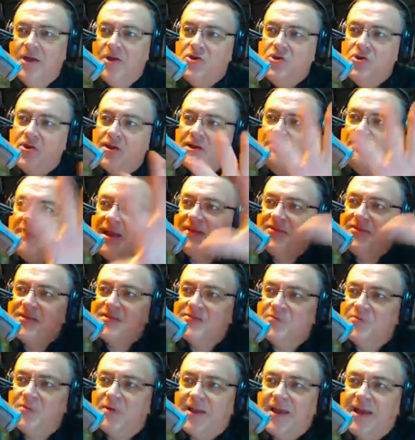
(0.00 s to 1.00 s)
You can make
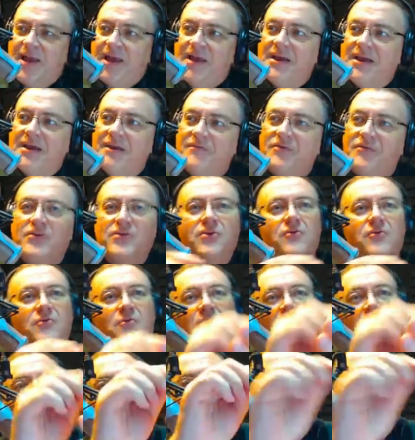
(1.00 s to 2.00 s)
this whatever you
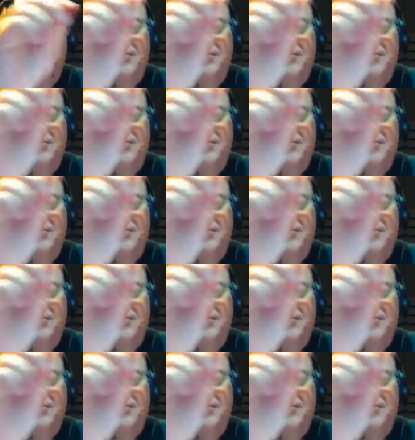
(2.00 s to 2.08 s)
want